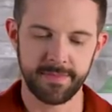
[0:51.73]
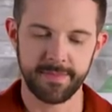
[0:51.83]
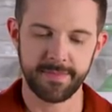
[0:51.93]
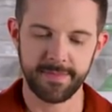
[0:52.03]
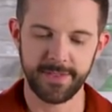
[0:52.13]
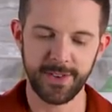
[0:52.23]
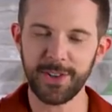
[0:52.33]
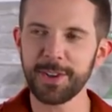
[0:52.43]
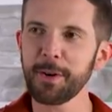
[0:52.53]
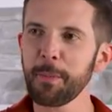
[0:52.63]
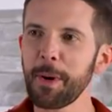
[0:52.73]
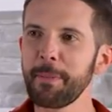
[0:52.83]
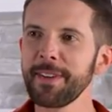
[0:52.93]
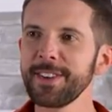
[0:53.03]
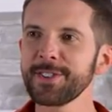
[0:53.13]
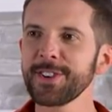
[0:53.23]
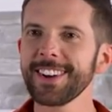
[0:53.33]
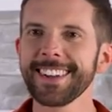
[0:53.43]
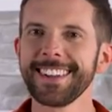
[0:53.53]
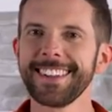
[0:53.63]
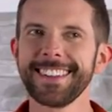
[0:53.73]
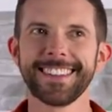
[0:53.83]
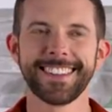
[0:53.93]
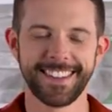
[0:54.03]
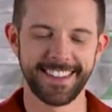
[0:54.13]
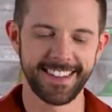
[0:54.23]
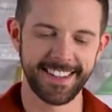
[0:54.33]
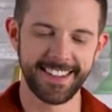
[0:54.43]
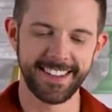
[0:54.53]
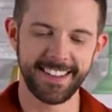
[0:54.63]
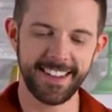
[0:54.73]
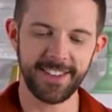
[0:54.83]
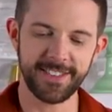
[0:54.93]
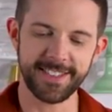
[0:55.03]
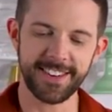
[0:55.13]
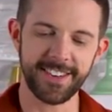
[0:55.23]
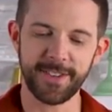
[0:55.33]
Uh, do I look real preppy in this shirt? Well, it's kind of kind of preppy. Oh, sorry.